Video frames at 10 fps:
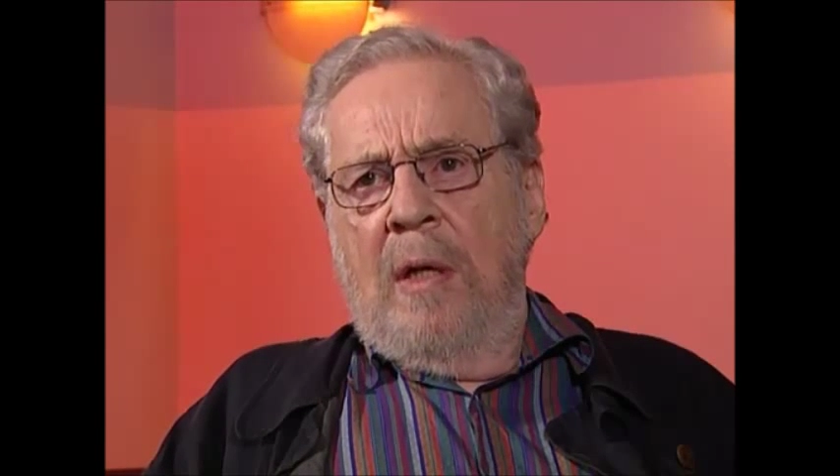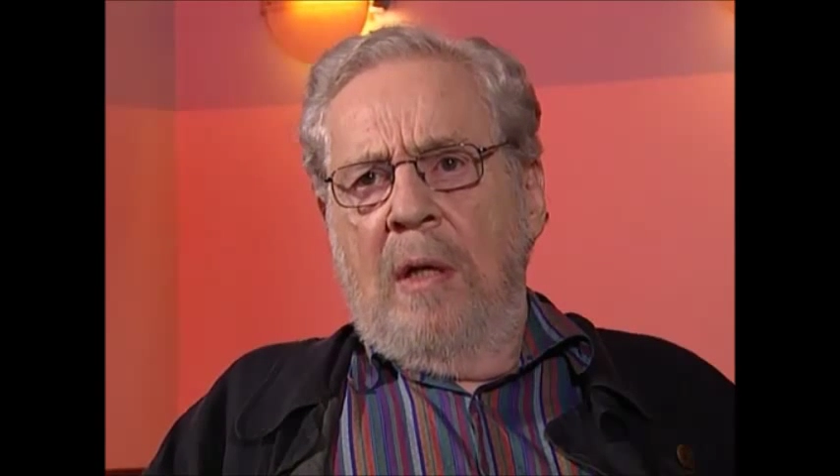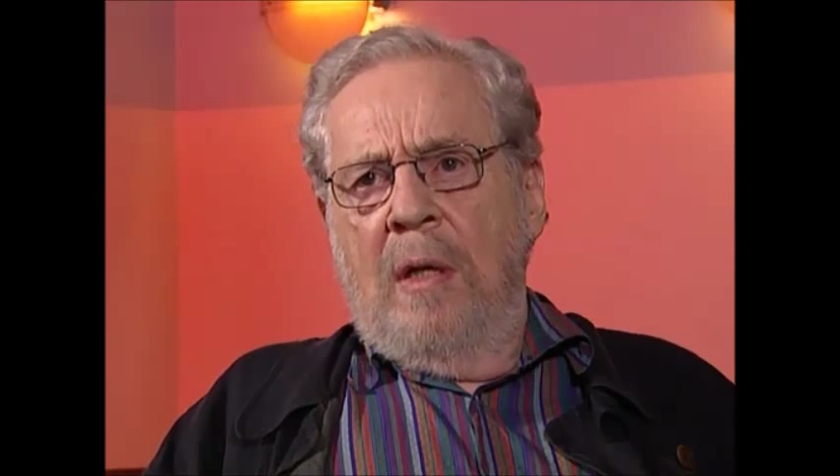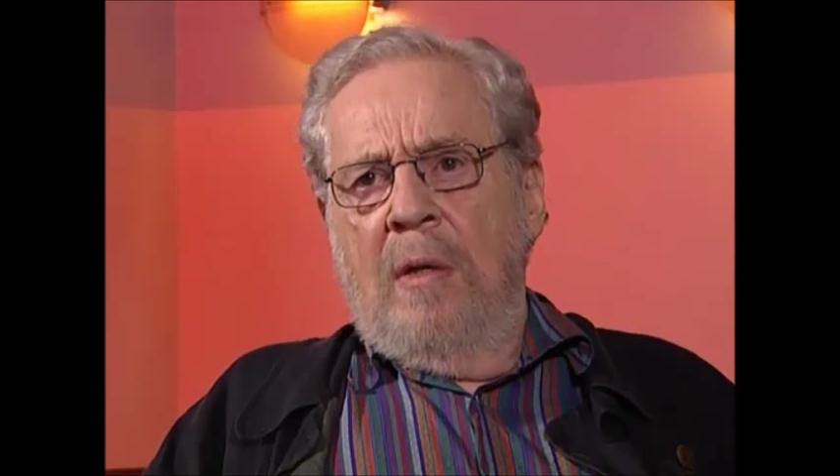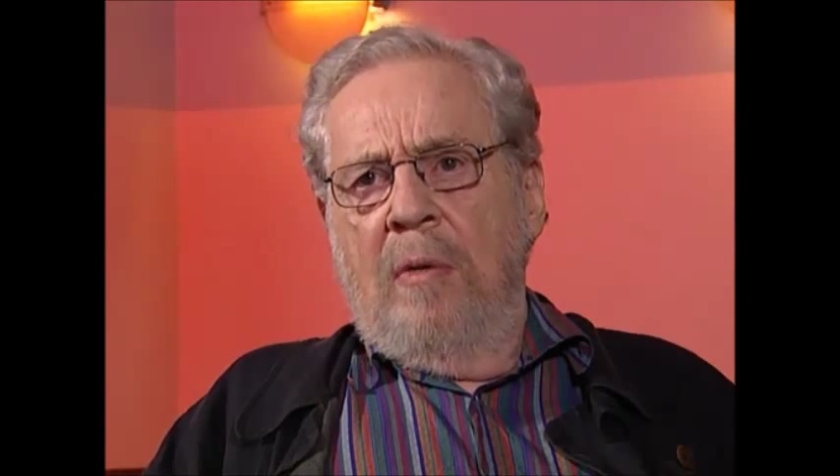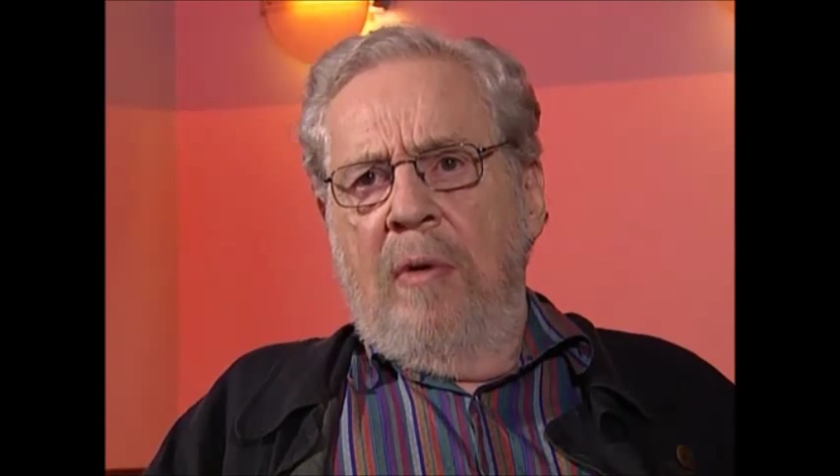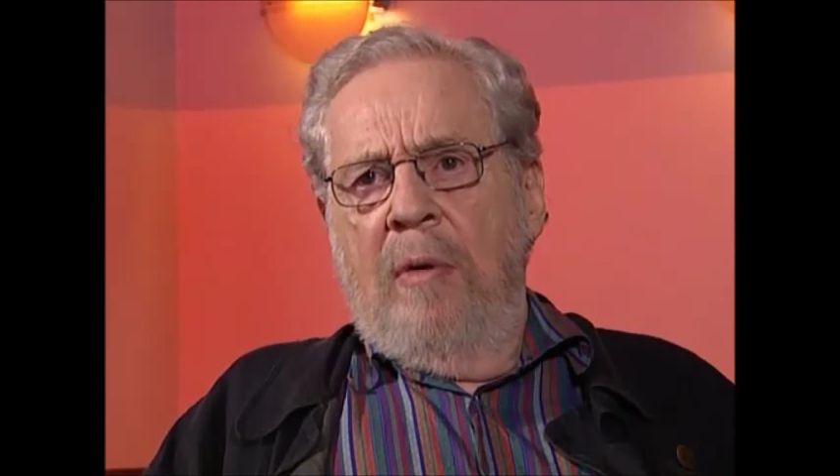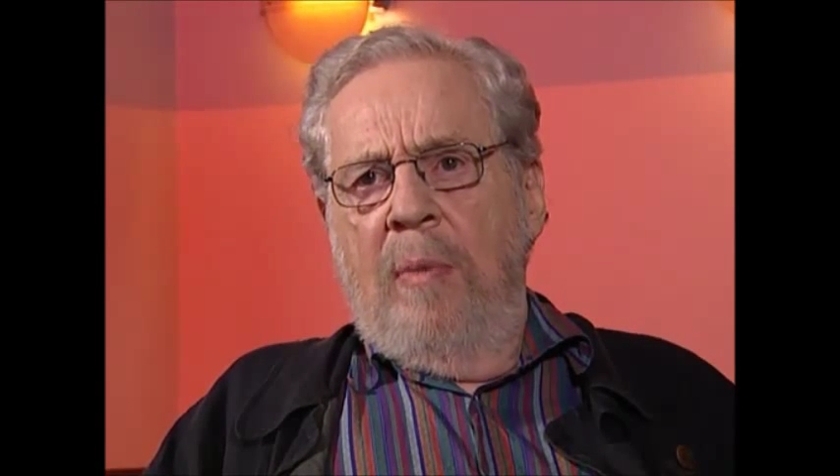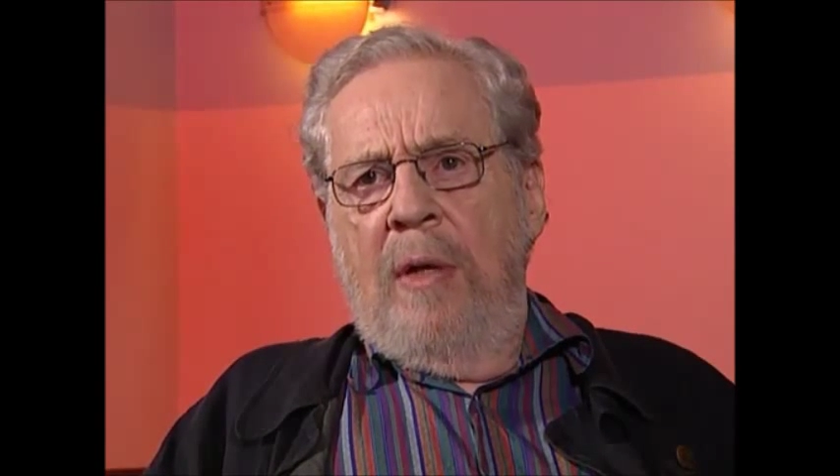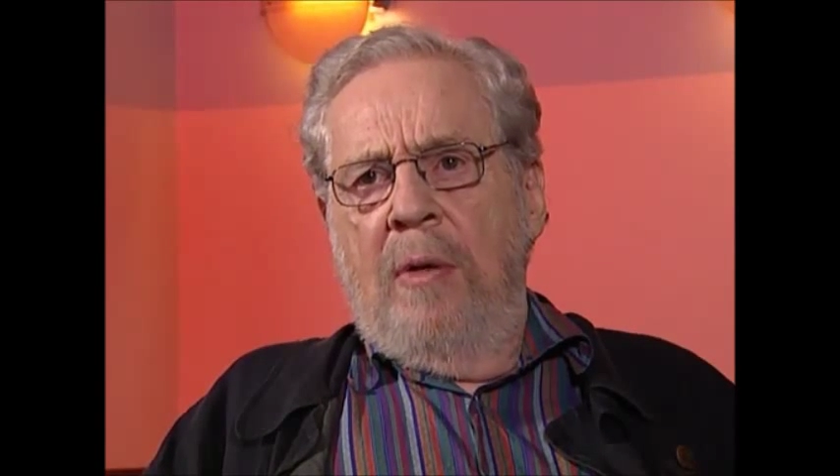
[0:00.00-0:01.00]
like that we
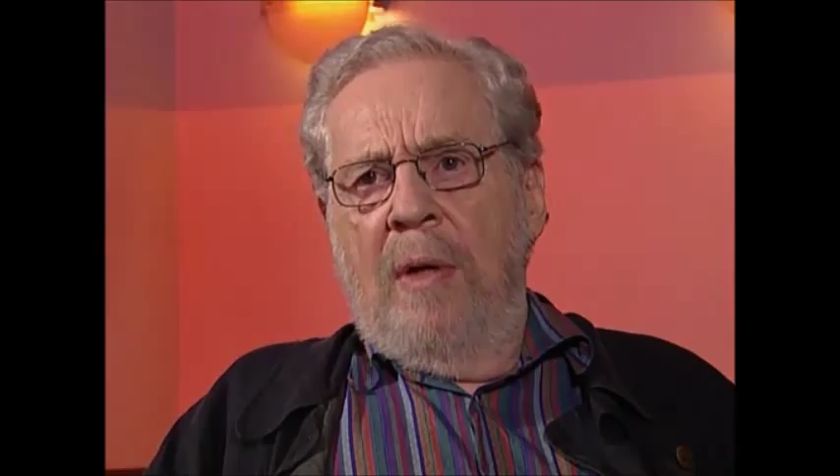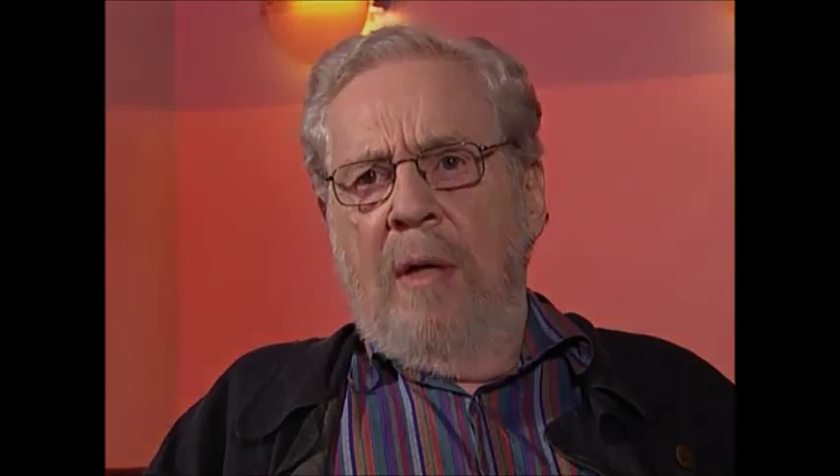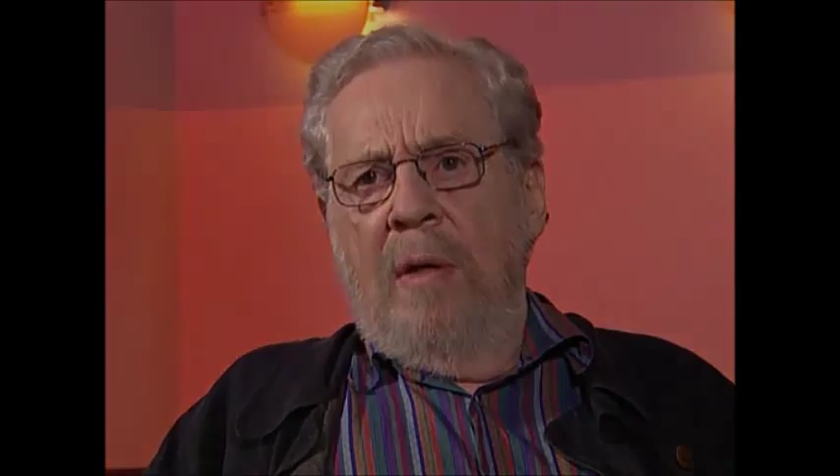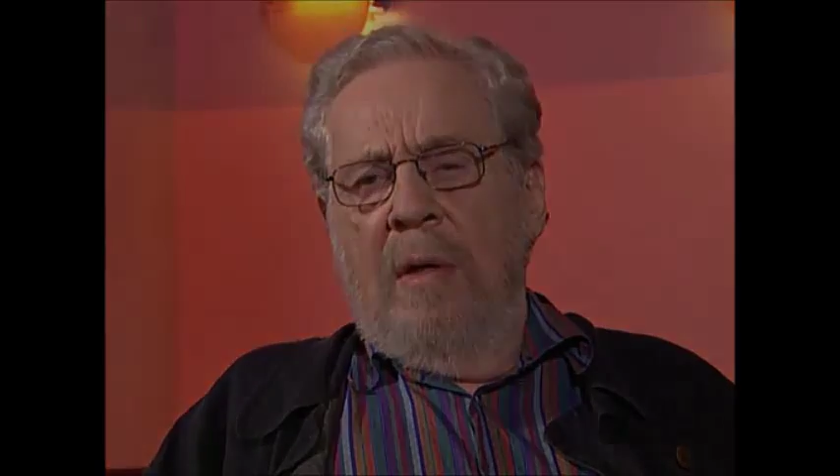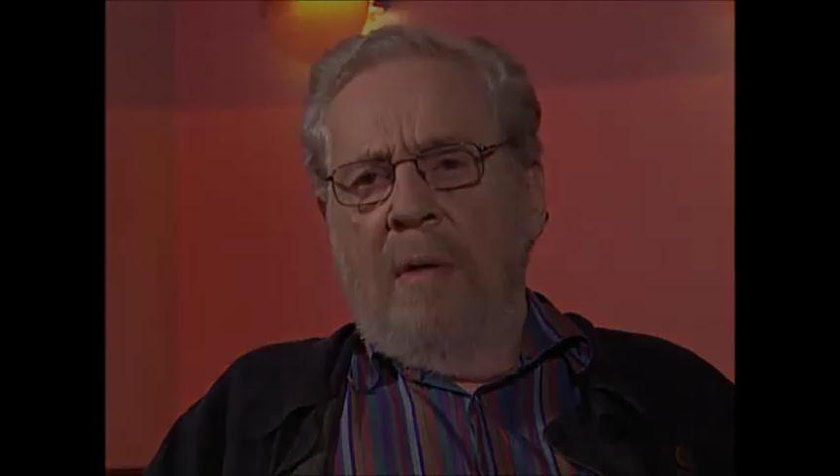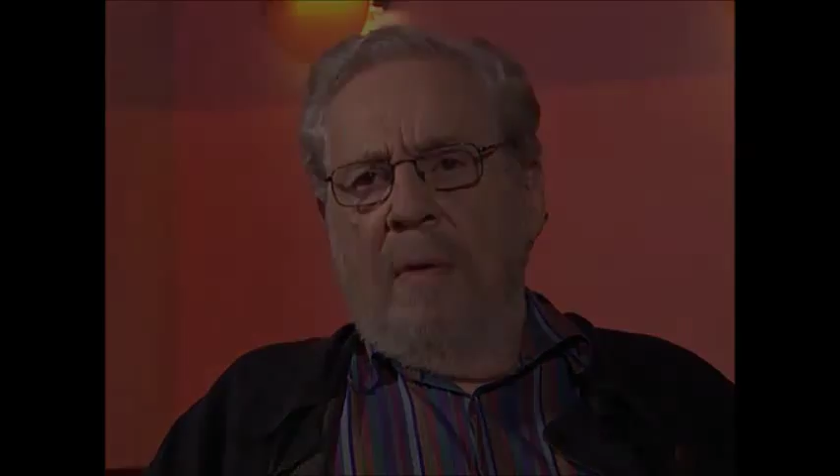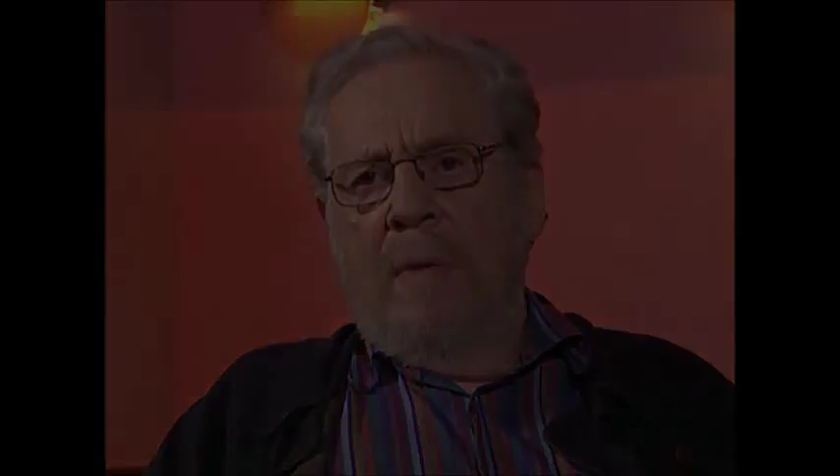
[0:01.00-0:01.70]
have made together.